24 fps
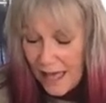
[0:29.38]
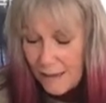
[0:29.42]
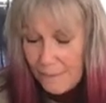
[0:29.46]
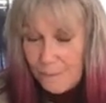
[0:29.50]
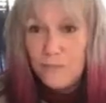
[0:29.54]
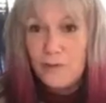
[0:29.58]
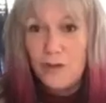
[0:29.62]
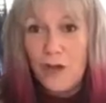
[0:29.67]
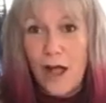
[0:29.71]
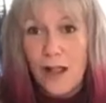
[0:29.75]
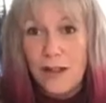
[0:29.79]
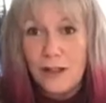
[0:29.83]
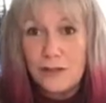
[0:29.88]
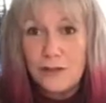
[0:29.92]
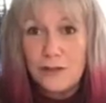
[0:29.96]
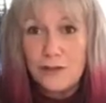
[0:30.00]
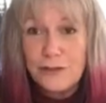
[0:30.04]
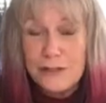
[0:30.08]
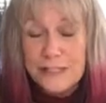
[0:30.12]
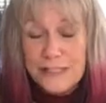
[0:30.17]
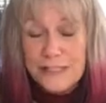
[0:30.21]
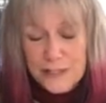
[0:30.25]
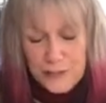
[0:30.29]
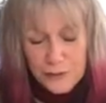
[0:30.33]
Dollar
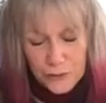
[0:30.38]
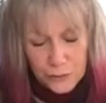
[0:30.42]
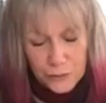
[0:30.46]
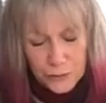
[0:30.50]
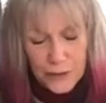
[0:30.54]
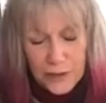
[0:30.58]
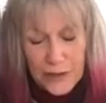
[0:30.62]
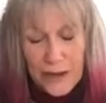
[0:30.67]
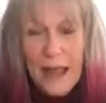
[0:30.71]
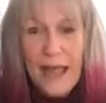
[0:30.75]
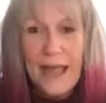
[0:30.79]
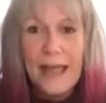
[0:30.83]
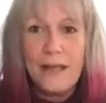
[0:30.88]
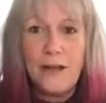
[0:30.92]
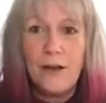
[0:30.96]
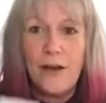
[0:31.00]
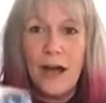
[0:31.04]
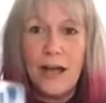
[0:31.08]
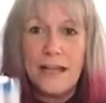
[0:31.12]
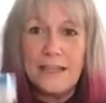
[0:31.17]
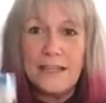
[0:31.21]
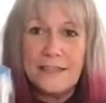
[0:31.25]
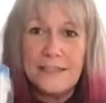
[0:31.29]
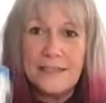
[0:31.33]
Tree store, I
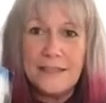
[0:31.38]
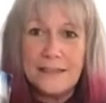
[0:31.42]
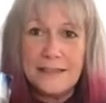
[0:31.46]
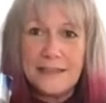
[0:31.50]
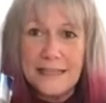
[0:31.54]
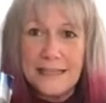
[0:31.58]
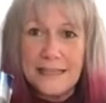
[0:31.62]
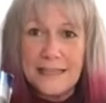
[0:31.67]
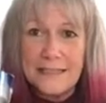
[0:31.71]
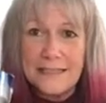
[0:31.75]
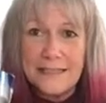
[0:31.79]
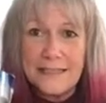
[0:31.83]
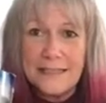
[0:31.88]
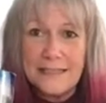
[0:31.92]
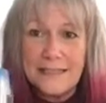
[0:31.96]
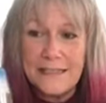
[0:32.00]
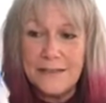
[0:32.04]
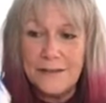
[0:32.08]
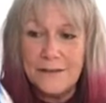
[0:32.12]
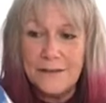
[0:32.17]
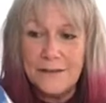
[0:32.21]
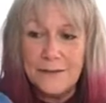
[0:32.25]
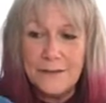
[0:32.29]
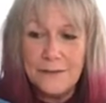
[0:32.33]
got these
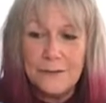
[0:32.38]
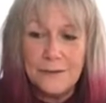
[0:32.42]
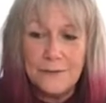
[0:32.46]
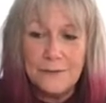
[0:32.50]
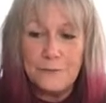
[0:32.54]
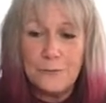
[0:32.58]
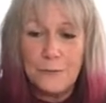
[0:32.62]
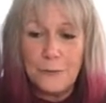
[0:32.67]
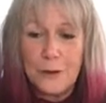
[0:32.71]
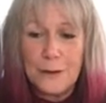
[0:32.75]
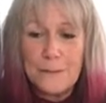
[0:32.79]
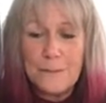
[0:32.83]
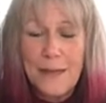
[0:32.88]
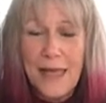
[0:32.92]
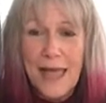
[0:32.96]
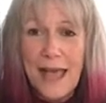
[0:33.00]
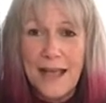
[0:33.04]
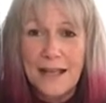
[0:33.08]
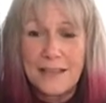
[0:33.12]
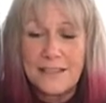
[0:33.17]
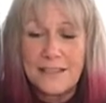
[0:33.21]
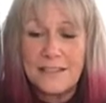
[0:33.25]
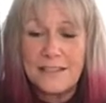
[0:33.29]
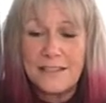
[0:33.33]
4
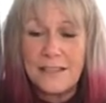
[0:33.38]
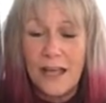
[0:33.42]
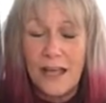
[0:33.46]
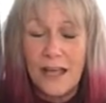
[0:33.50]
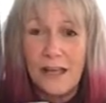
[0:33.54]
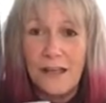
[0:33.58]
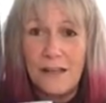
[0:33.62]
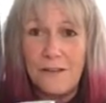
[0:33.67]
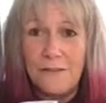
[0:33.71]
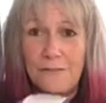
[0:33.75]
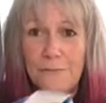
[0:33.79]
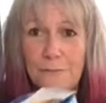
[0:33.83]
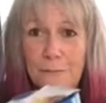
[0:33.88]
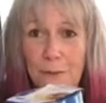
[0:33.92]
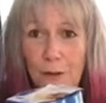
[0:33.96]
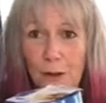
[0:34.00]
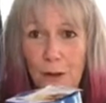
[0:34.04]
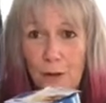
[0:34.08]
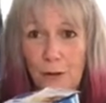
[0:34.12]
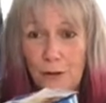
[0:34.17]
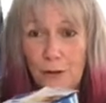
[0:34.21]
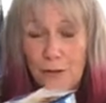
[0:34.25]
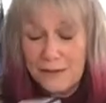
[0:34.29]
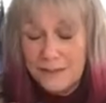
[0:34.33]
packs of
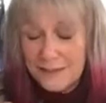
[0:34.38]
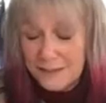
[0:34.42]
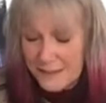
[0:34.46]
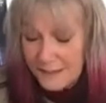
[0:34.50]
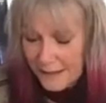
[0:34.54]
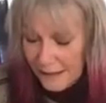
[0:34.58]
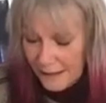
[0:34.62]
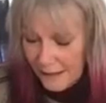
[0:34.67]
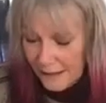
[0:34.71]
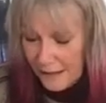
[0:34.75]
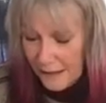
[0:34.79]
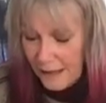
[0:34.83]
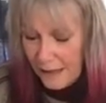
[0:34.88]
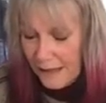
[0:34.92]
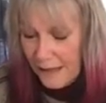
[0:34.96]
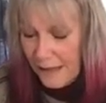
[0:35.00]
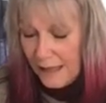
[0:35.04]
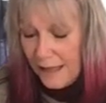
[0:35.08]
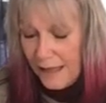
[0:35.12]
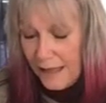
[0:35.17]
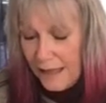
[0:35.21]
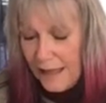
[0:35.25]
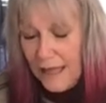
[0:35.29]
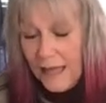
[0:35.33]
bowls
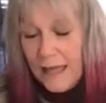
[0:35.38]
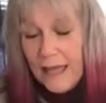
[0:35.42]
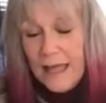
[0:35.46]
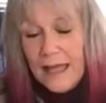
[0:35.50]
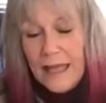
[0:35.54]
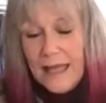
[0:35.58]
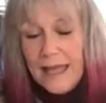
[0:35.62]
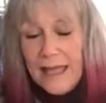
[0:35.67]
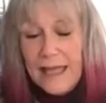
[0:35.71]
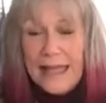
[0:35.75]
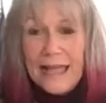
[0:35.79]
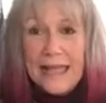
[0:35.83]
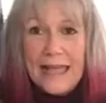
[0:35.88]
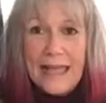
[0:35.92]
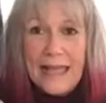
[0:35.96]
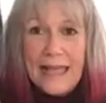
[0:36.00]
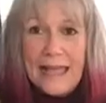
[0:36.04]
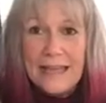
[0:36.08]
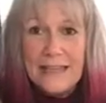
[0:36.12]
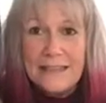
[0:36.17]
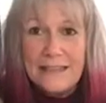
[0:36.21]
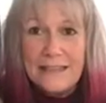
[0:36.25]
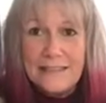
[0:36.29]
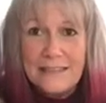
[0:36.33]

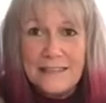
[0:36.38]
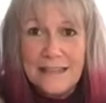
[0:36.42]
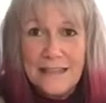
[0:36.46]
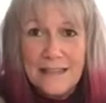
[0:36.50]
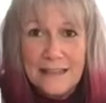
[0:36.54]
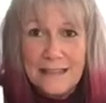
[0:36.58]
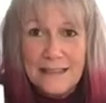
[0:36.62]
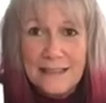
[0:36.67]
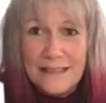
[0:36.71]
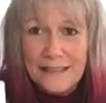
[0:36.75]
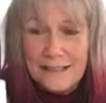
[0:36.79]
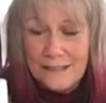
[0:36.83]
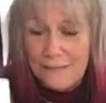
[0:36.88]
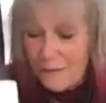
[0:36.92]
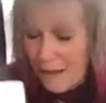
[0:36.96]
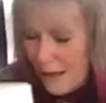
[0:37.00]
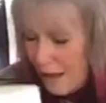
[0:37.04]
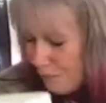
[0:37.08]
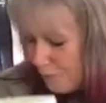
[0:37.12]
and a